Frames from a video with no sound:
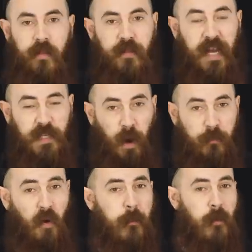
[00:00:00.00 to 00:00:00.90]
That's why
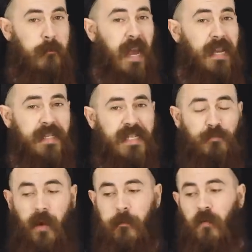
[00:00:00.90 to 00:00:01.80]
proper maintenance
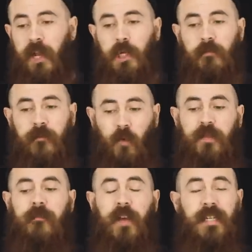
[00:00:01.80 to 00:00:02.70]
and preparation before
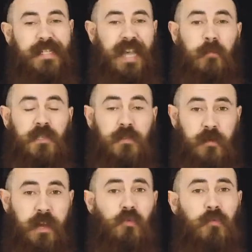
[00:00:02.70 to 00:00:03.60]
the event is
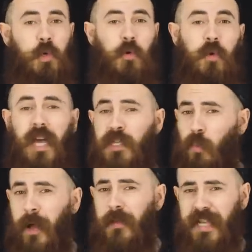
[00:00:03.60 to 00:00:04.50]
absolutely crucial, as
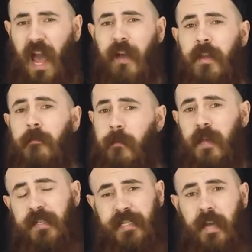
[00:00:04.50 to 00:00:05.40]
well as having
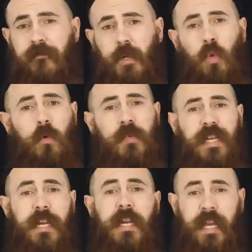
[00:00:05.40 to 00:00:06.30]
maybe a set of tools
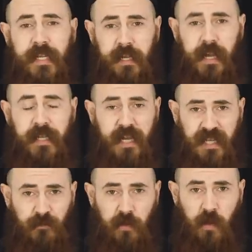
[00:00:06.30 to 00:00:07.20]
in an easily
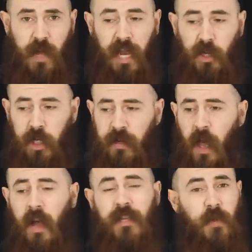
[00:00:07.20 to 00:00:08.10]
accessible location
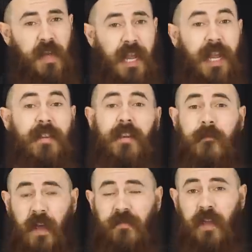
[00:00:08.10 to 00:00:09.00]
so that in the
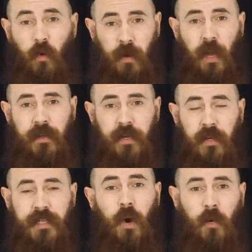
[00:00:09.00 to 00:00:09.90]
event that your gun
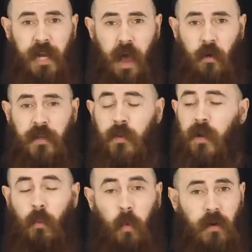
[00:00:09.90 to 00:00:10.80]
does go down, you
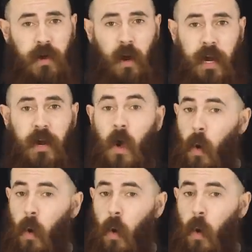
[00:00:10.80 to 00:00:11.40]
can work on it,